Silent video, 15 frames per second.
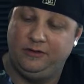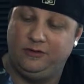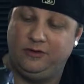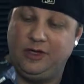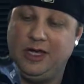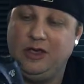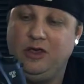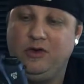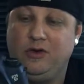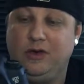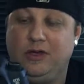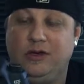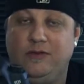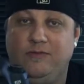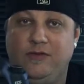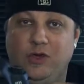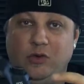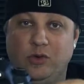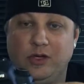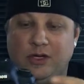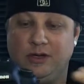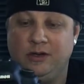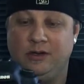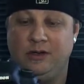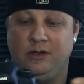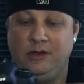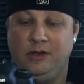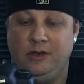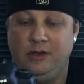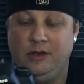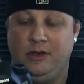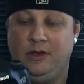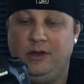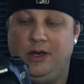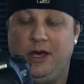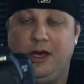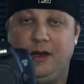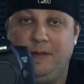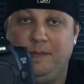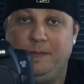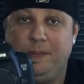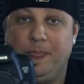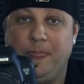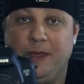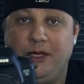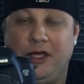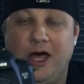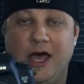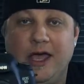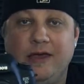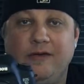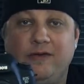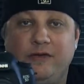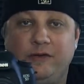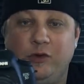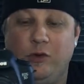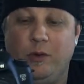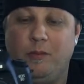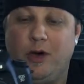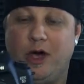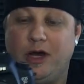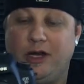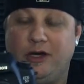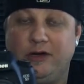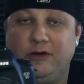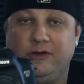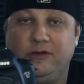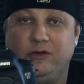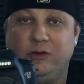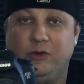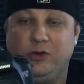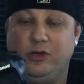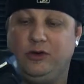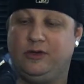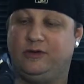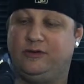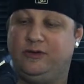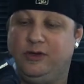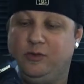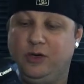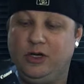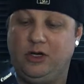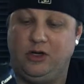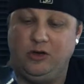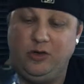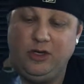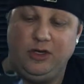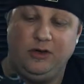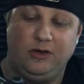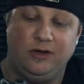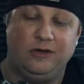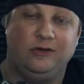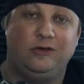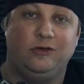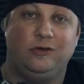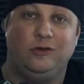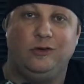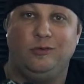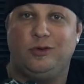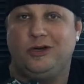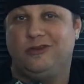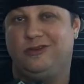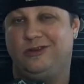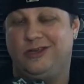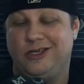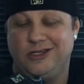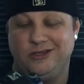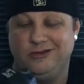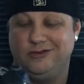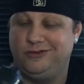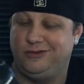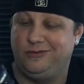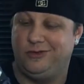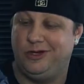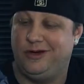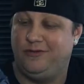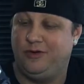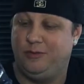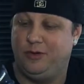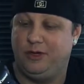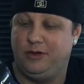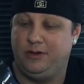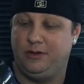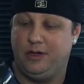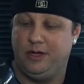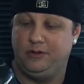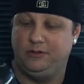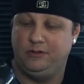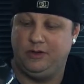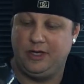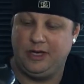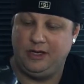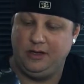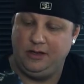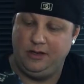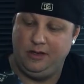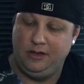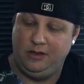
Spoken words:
So now you can view it live to a monitor so you can see what you're doing. You can also do presentations and whatever, but I don't do that.